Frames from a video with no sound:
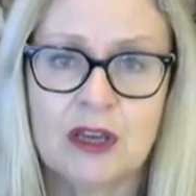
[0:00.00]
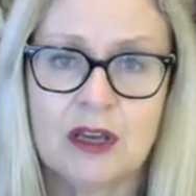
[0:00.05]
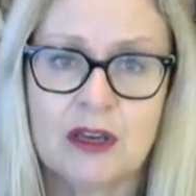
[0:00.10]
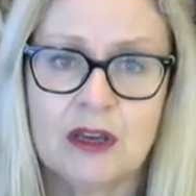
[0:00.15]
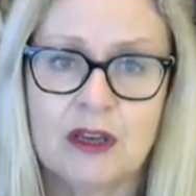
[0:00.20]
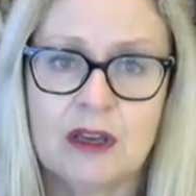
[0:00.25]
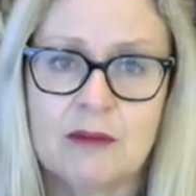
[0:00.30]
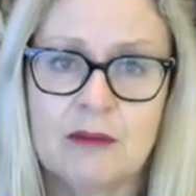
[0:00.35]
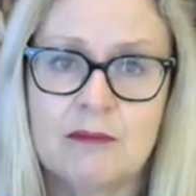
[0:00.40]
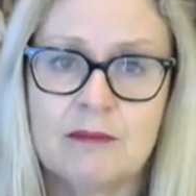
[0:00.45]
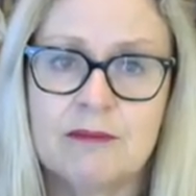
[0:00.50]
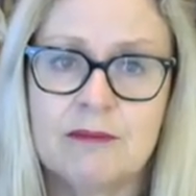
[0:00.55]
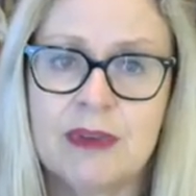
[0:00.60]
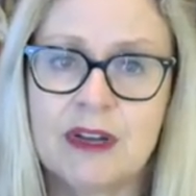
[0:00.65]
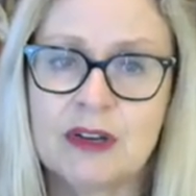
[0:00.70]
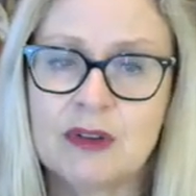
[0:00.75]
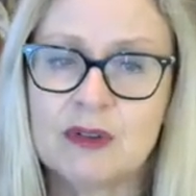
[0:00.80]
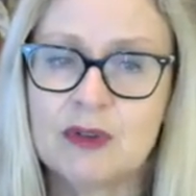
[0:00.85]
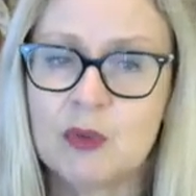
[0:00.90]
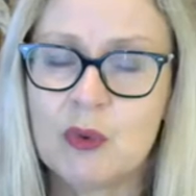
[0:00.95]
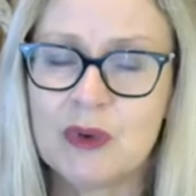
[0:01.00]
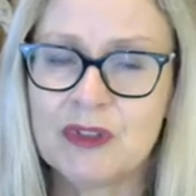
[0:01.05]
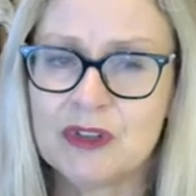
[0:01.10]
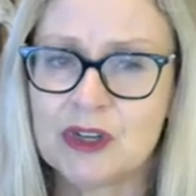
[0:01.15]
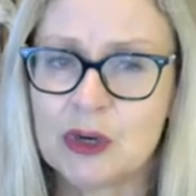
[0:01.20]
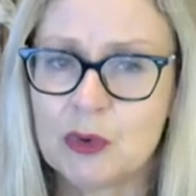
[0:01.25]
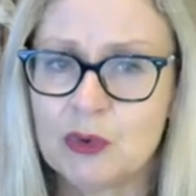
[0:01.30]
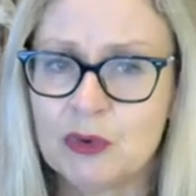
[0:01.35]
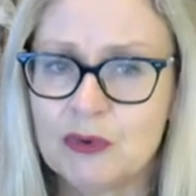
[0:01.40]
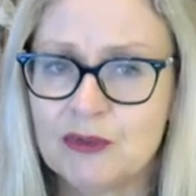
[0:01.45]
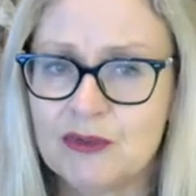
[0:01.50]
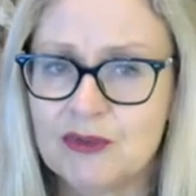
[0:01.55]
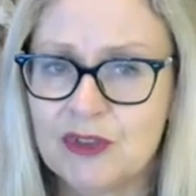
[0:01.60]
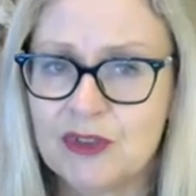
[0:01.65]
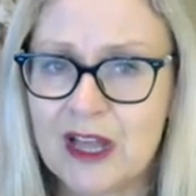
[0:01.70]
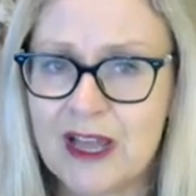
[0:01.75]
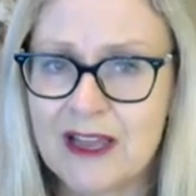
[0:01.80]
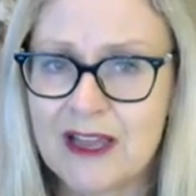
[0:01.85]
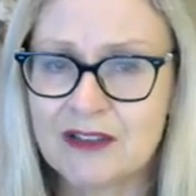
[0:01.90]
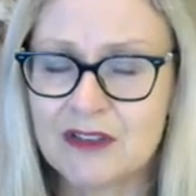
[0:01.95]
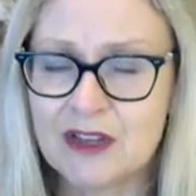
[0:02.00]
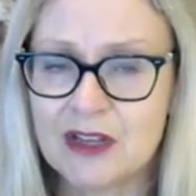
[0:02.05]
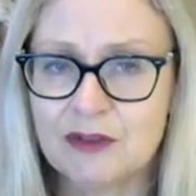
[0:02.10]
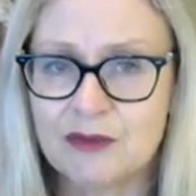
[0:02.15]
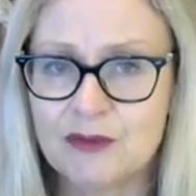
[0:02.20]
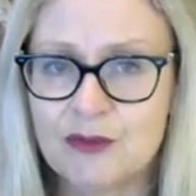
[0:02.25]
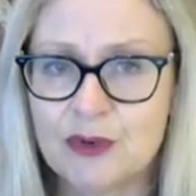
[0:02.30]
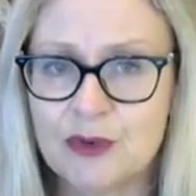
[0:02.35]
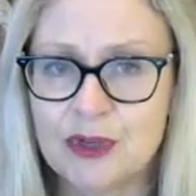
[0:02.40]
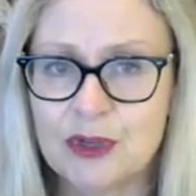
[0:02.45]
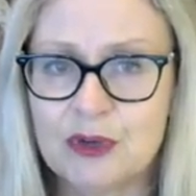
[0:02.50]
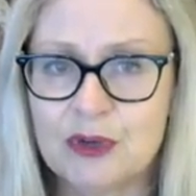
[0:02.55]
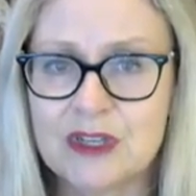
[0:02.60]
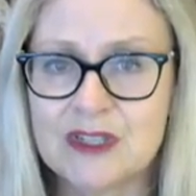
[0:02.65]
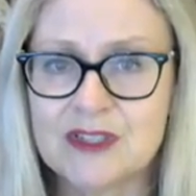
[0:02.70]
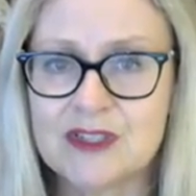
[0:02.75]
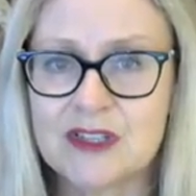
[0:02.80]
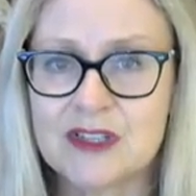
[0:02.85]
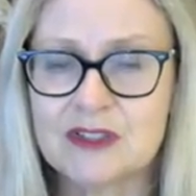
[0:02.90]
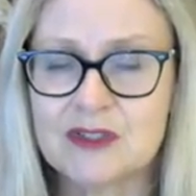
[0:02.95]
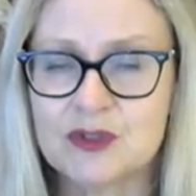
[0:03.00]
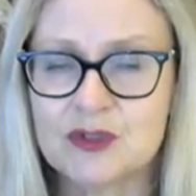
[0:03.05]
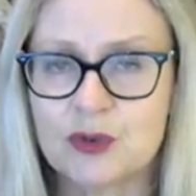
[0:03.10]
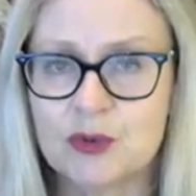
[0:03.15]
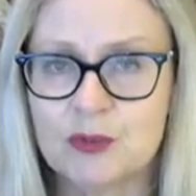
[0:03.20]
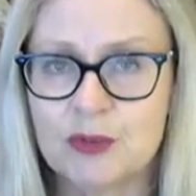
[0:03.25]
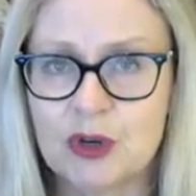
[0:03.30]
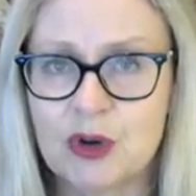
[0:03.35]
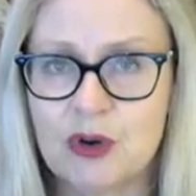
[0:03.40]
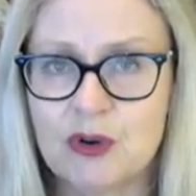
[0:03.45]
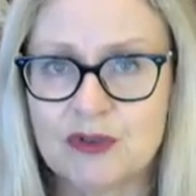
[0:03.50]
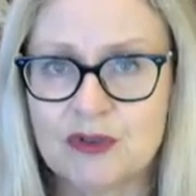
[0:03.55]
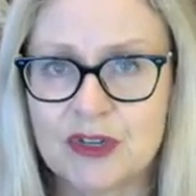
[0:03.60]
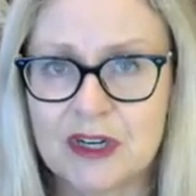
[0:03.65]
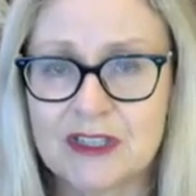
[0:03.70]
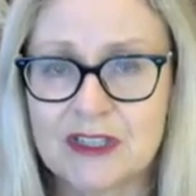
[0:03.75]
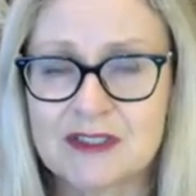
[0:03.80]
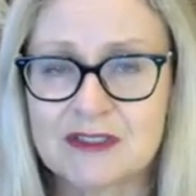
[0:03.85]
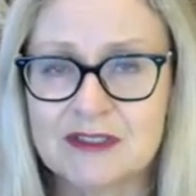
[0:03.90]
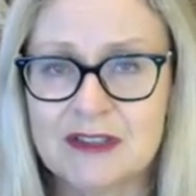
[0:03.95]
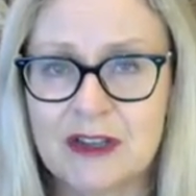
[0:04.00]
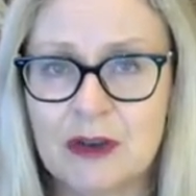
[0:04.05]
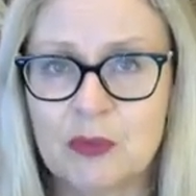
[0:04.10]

Uh, but the one that I will flag there for you is installment contracts.